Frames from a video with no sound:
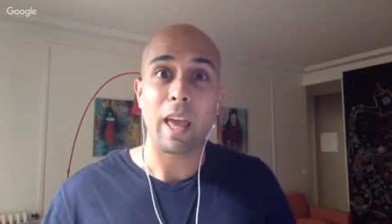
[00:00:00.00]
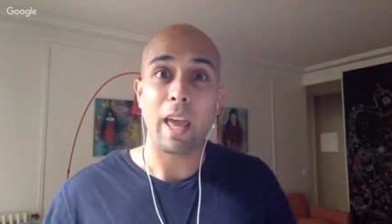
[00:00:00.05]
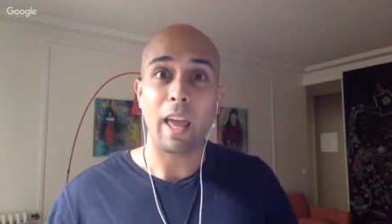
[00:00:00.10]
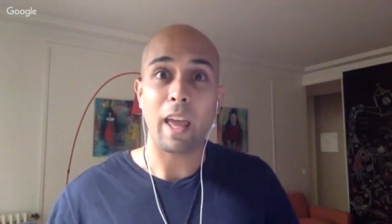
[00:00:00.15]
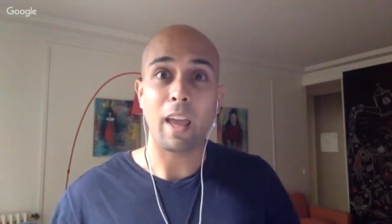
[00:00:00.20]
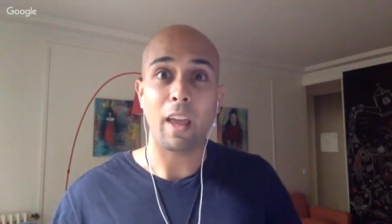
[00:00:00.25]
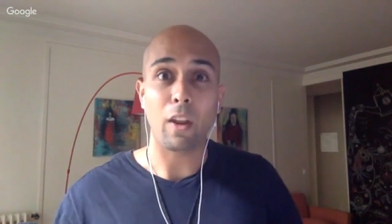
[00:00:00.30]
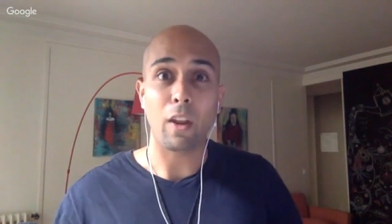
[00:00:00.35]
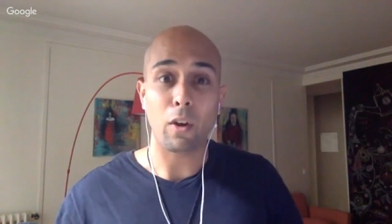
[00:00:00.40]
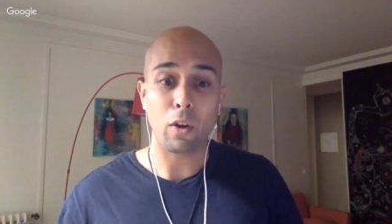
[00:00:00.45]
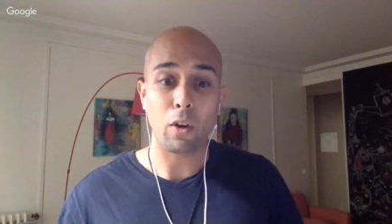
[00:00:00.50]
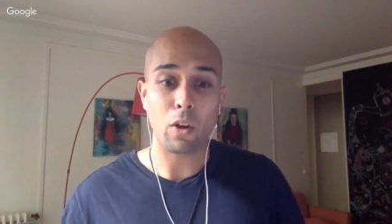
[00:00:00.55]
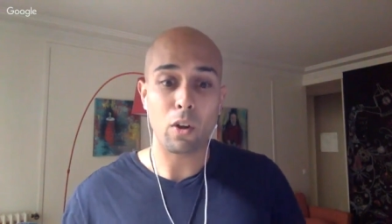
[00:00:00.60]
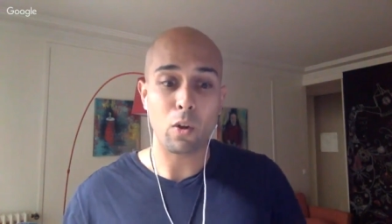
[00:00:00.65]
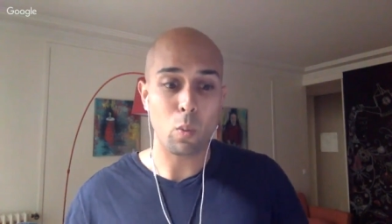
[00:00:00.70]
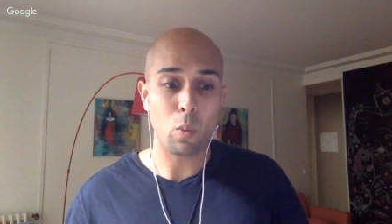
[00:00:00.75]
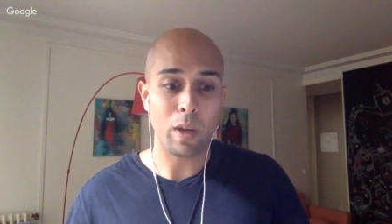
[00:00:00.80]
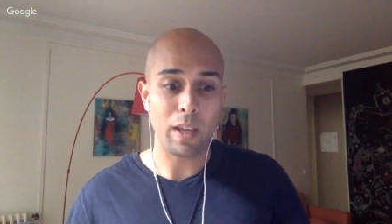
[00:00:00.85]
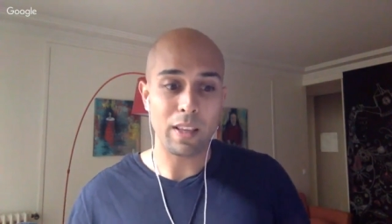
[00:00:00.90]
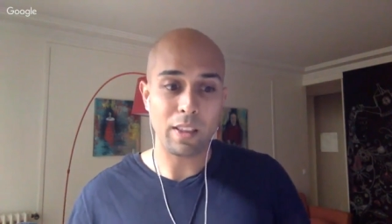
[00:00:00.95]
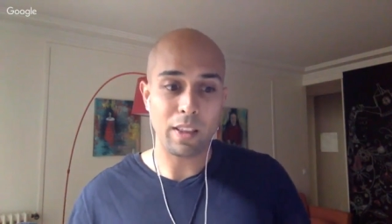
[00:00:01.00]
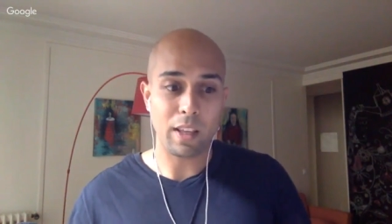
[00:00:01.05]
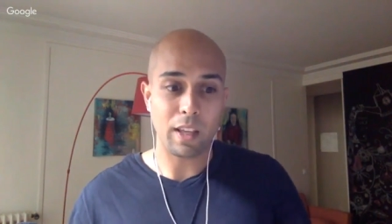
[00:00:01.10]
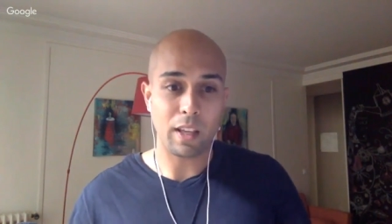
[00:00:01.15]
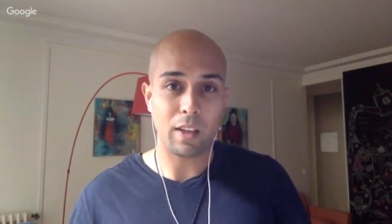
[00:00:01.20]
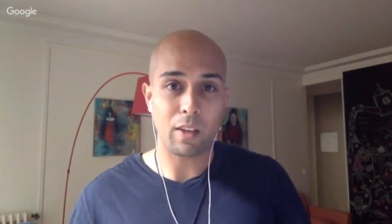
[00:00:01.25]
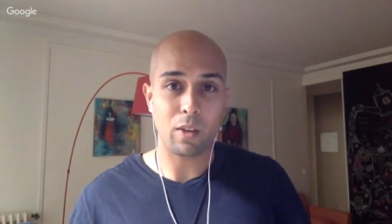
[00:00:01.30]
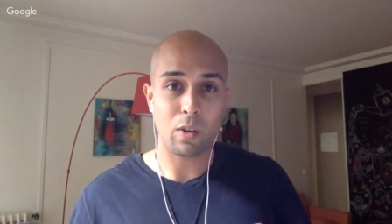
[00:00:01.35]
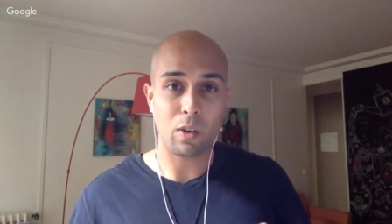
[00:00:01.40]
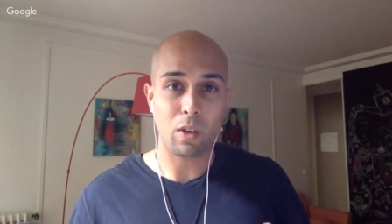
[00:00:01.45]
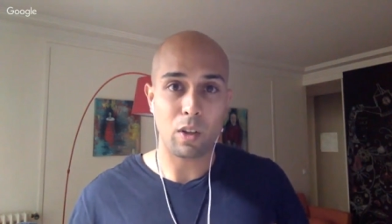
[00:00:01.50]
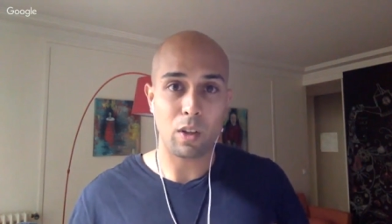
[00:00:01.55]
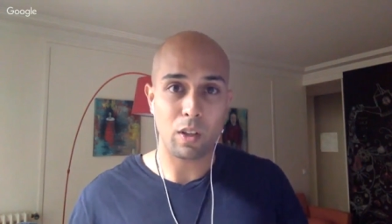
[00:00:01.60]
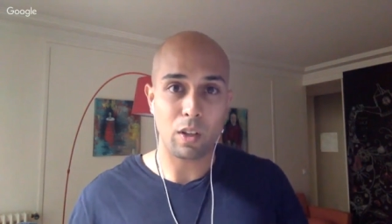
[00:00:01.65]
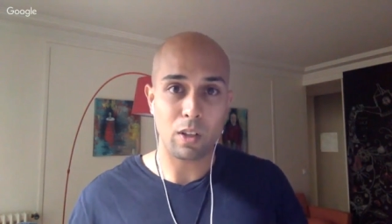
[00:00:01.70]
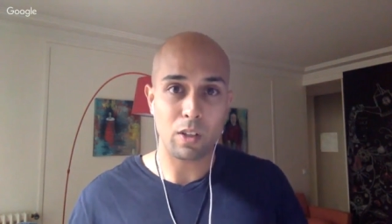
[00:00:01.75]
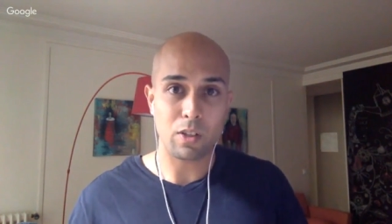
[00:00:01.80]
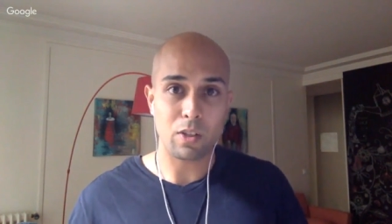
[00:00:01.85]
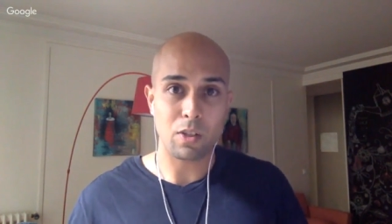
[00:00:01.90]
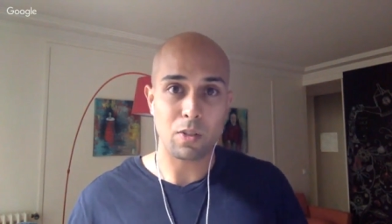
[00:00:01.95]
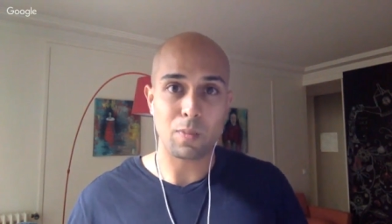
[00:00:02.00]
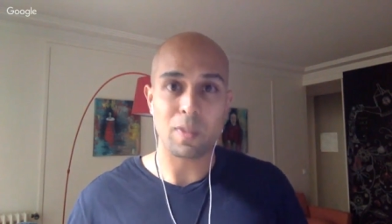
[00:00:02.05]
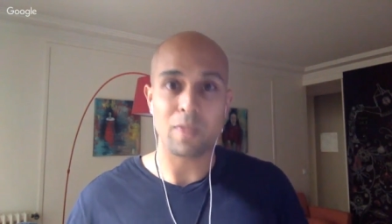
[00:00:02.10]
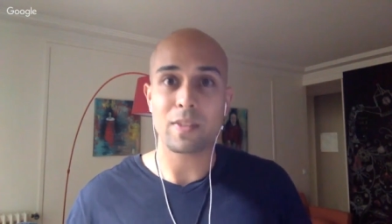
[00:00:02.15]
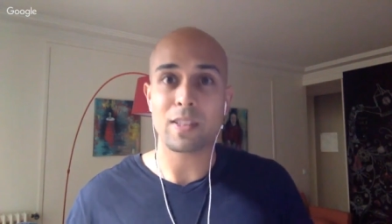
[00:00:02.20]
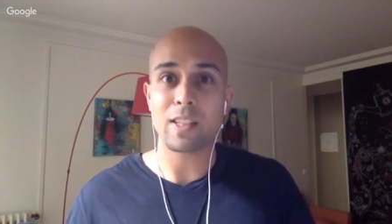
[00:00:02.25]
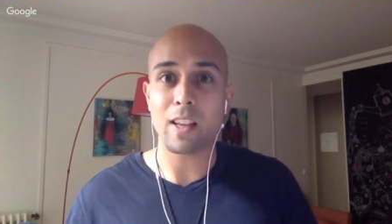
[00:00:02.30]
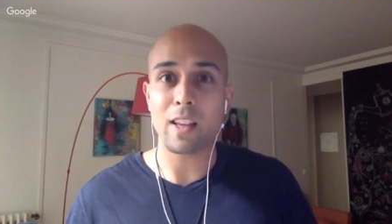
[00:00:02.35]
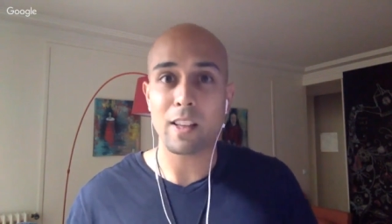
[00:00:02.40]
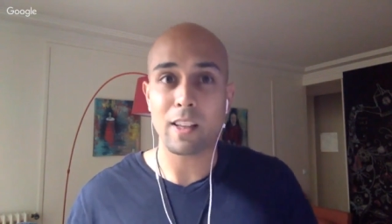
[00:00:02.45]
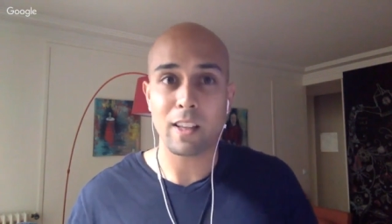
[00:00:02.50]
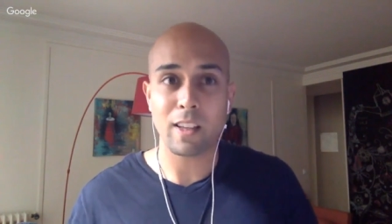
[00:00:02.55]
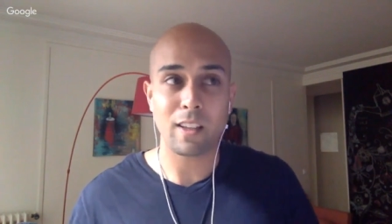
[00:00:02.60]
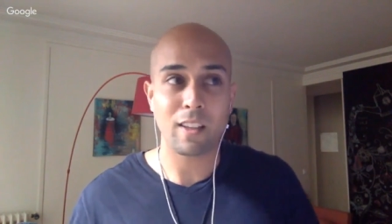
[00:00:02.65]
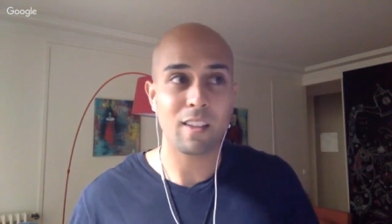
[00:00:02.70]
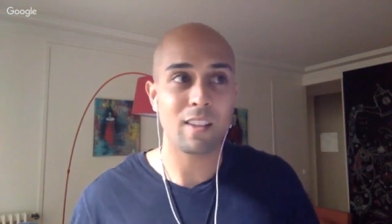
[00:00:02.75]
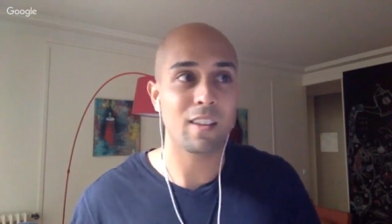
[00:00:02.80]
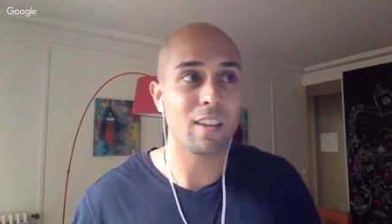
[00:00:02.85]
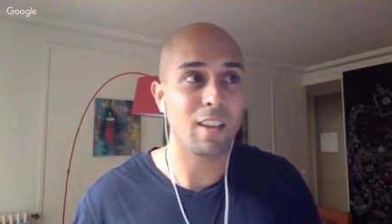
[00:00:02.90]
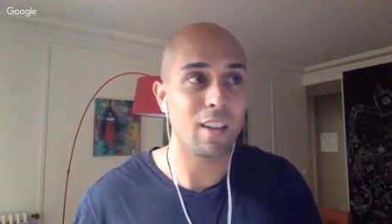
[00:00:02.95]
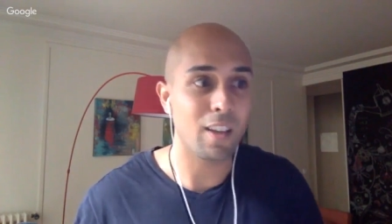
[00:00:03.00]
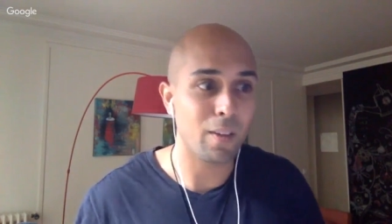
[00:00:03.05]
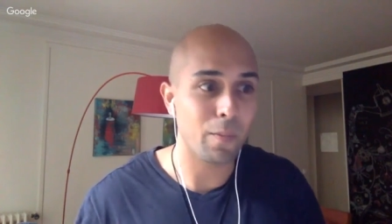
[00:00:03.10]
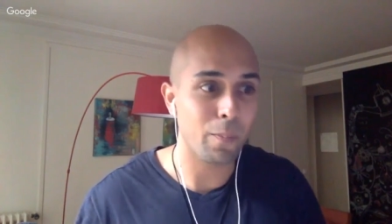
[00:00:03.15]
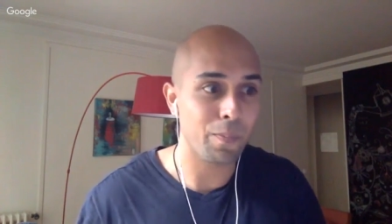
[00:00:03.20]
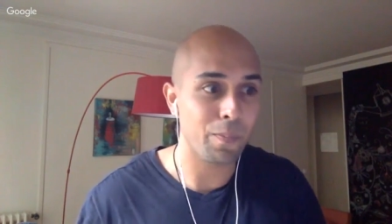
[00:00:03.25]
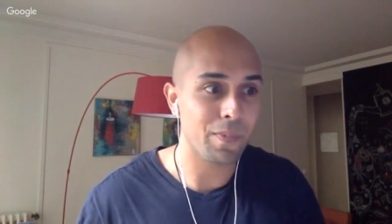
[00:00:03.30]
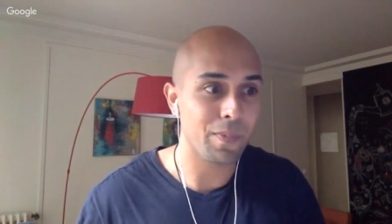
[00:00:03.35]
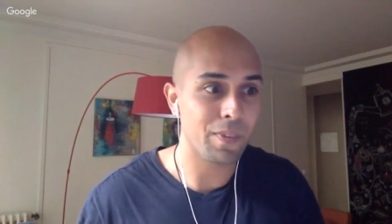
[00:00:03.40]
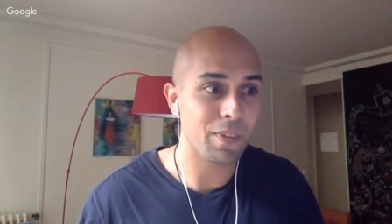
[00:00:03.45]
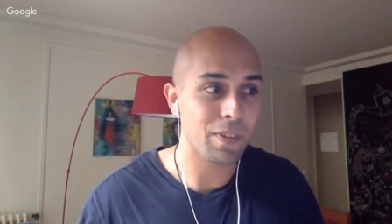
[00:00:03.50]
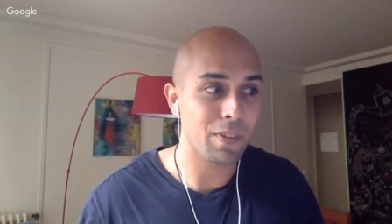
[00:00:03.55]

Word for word: and the way that uh, in terms of selling um,